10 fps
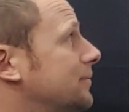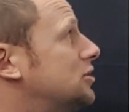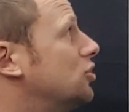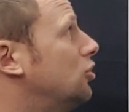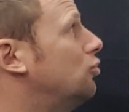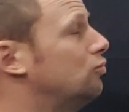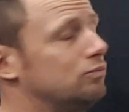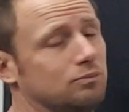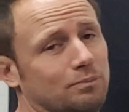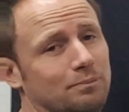So
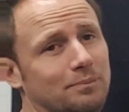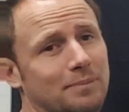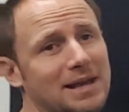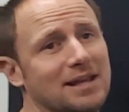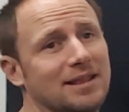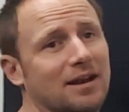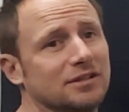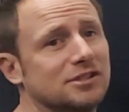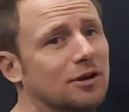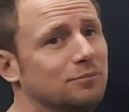making that
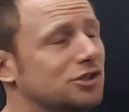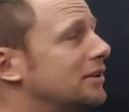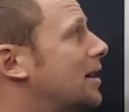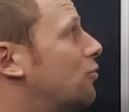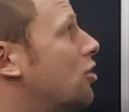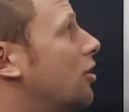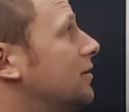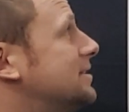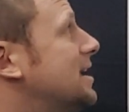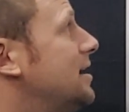assumption that we're all
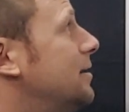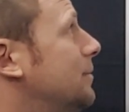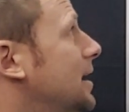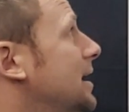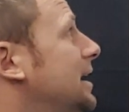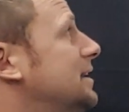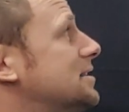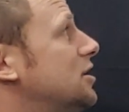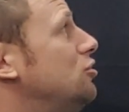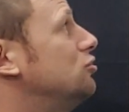the same is a
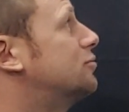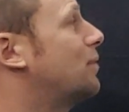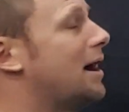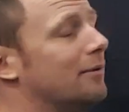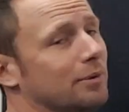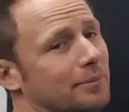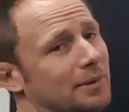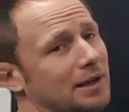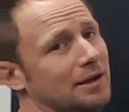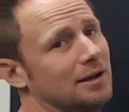huge problem,
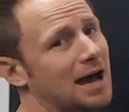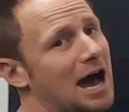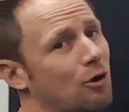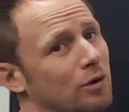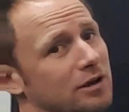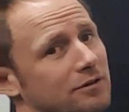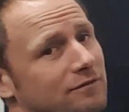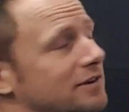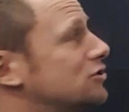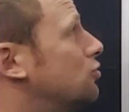and how
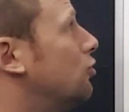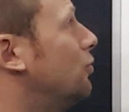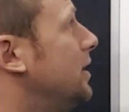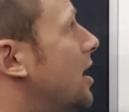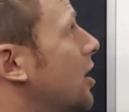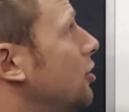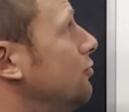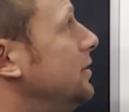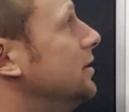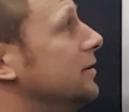individual we are
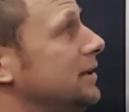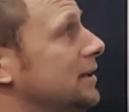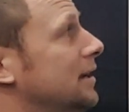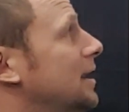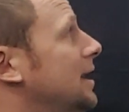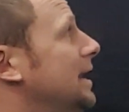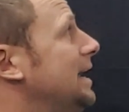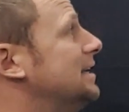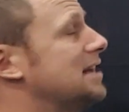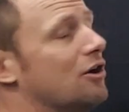really
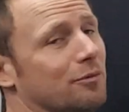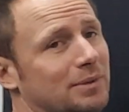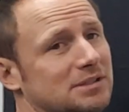is how to be